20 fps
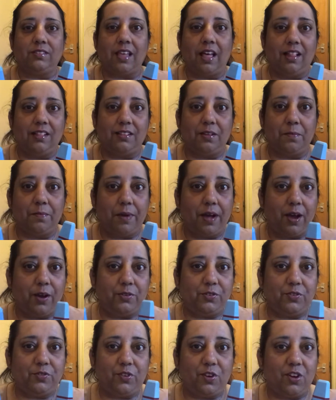talcum
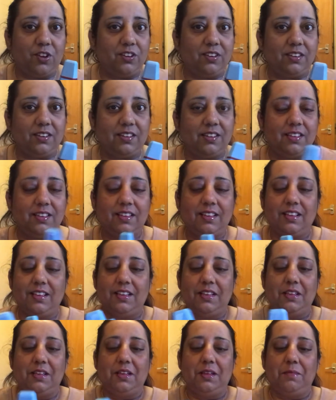powder on.
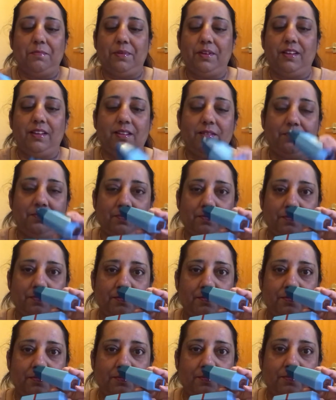But
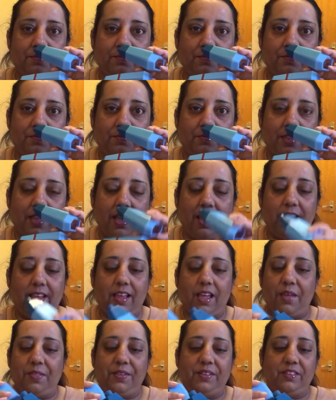I
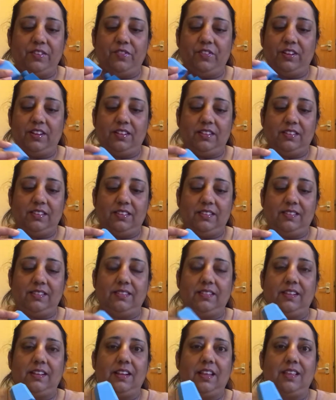think this
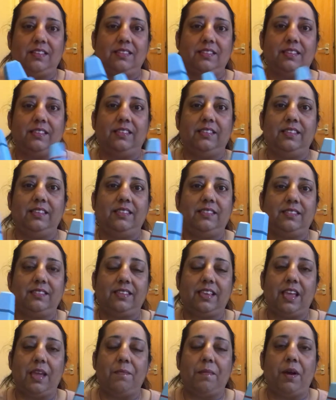is a classic. This
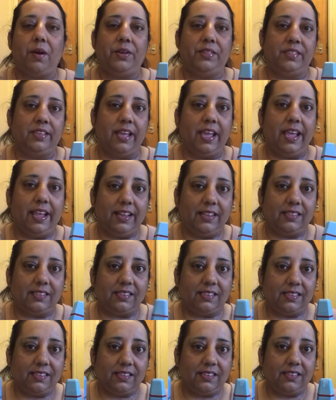came out in the
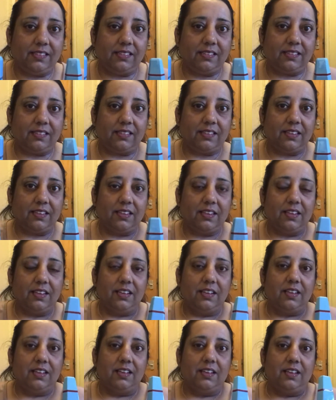80s.
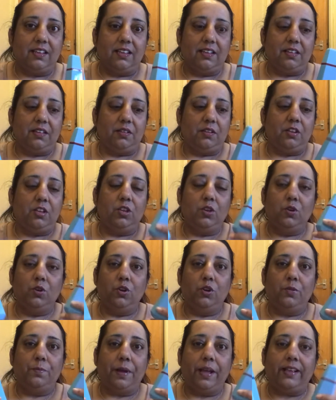
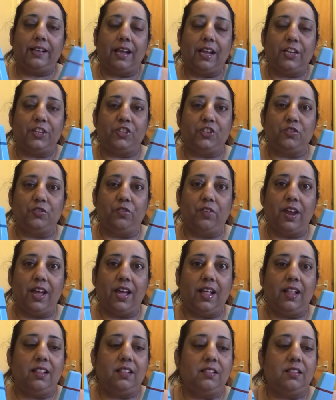Lulu by
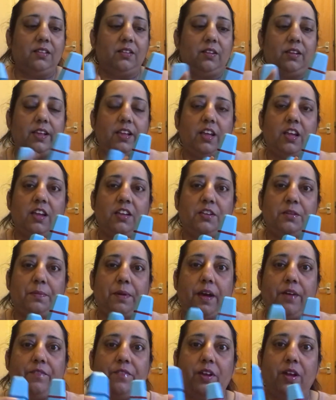Cacharel, Eau de
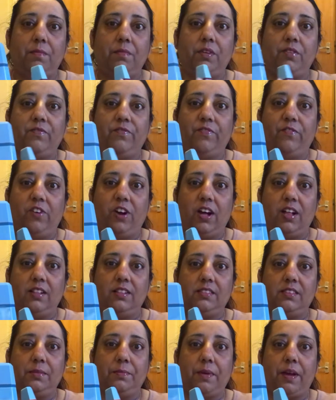Parfum and
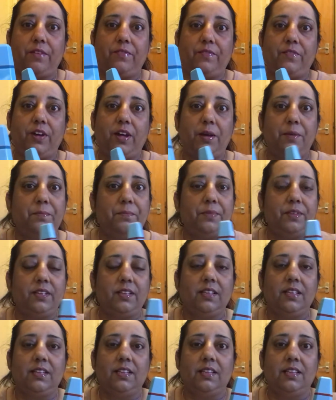Voile de Parfum.
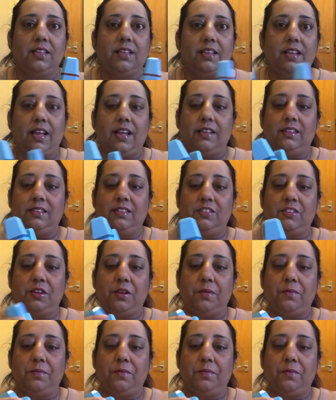And